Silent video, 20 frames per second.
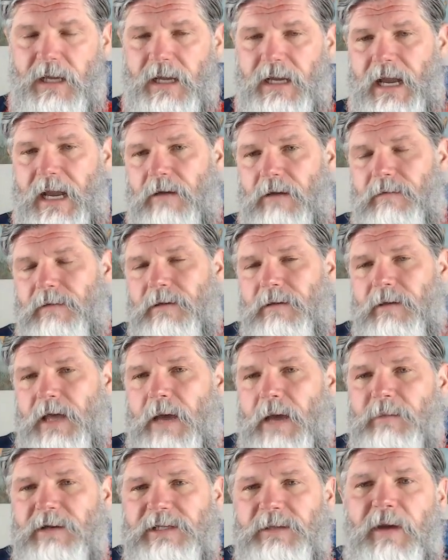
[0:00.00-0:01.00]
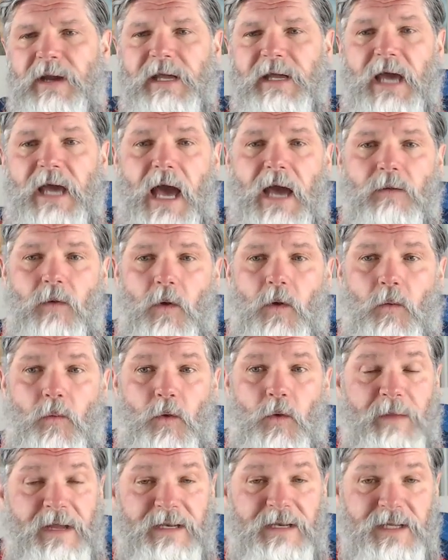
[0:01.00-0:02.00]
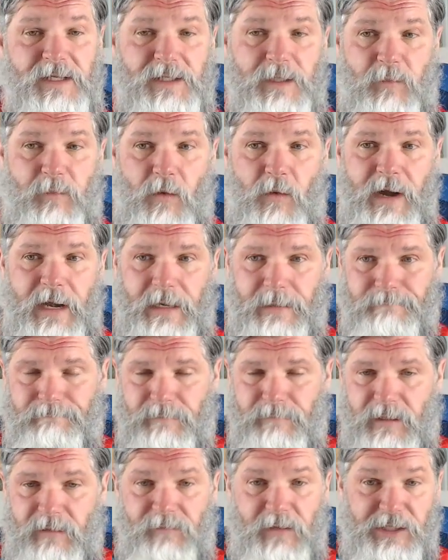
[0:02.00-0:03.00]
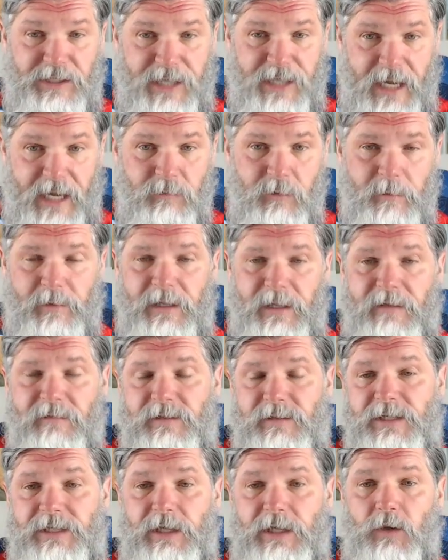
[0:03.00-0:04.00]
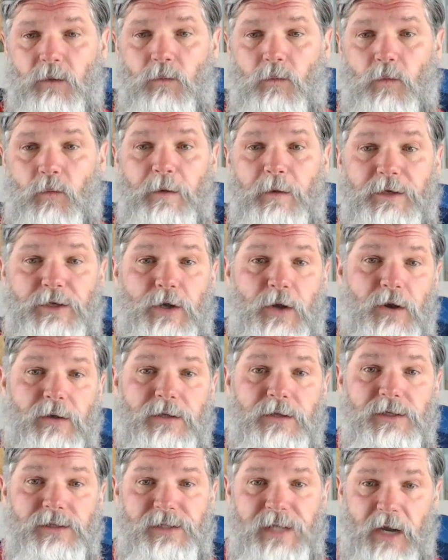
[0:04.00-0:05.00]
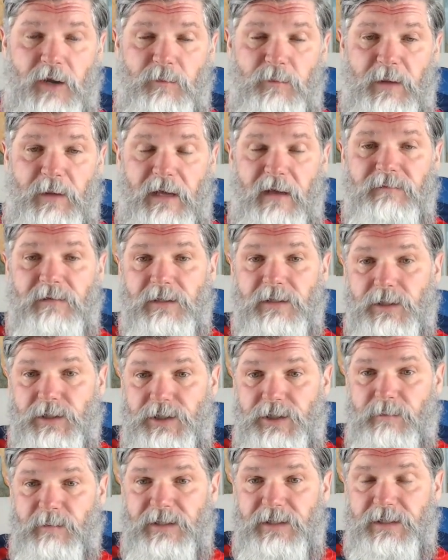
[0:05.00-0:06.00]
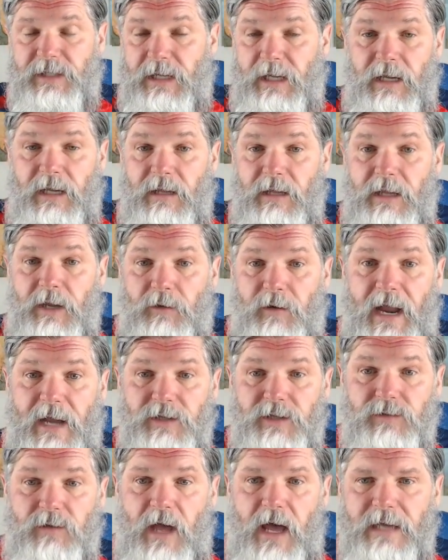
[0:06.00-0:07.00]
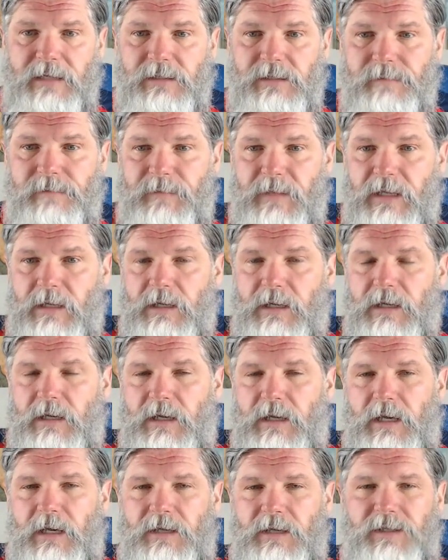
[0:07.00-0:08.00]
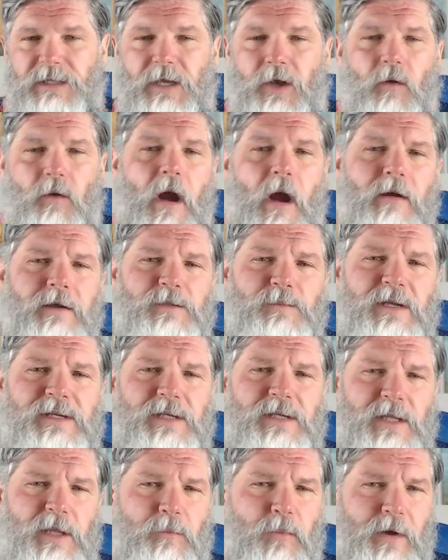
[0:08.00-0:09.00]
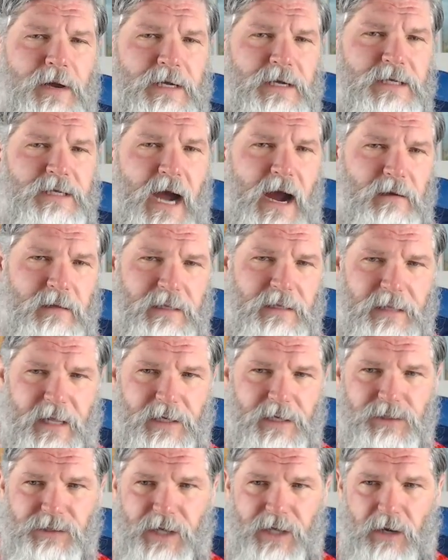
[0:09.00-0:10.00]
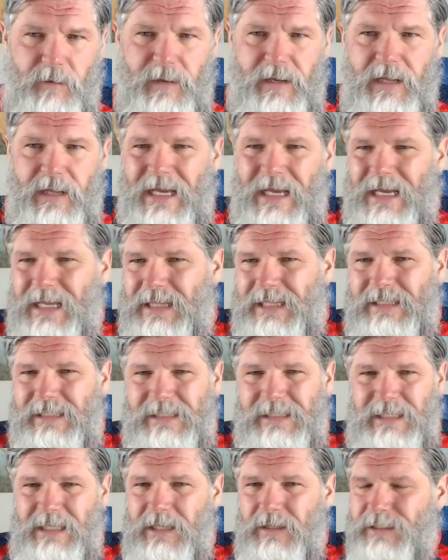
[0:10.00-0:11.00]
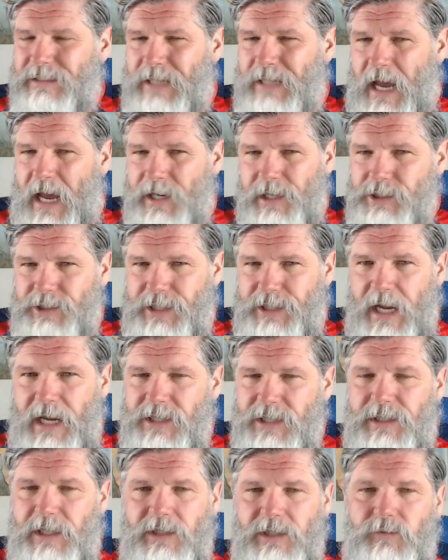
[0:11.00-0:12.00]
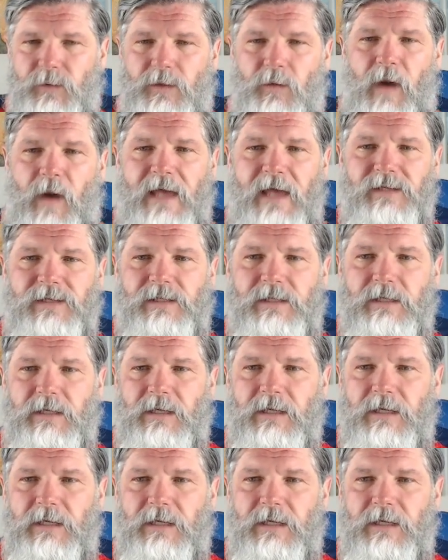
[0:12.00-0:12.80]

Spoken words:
Now, Emmerson Mnangagwa will be disappointed if he genuinely believes this deal will return ZANU-PF to legitimacy in international eyes. You see, Harari's missing the point entirely, ladies and gentlemen. This deal is not going to change things with the West.